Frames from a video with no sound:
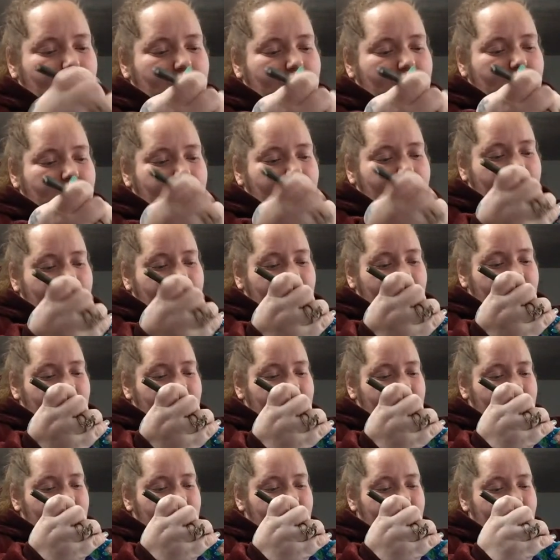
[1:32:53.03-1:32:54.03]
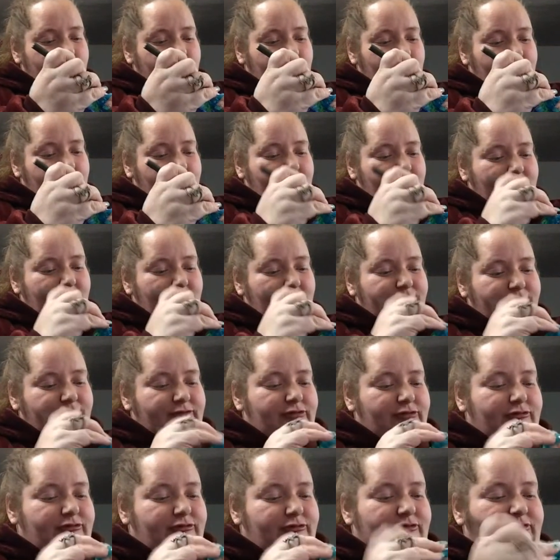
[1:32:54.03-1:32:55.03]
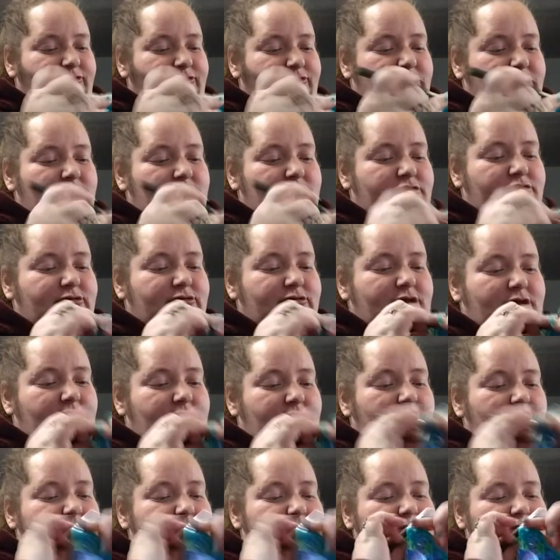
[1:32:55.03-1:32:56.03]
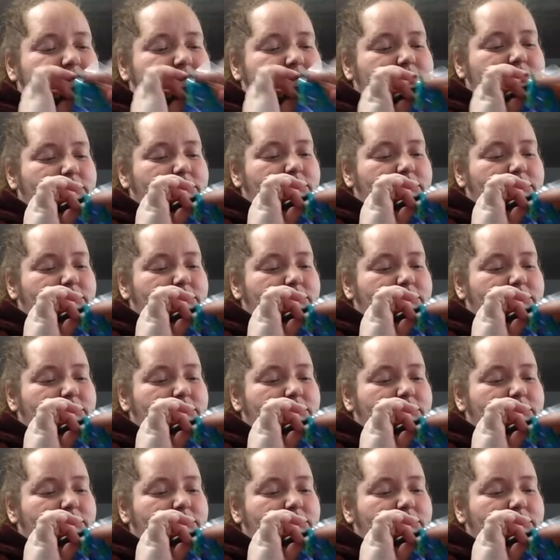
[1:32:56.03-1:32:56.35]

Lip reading: Yeah, I'll probably finish the skein tonight and then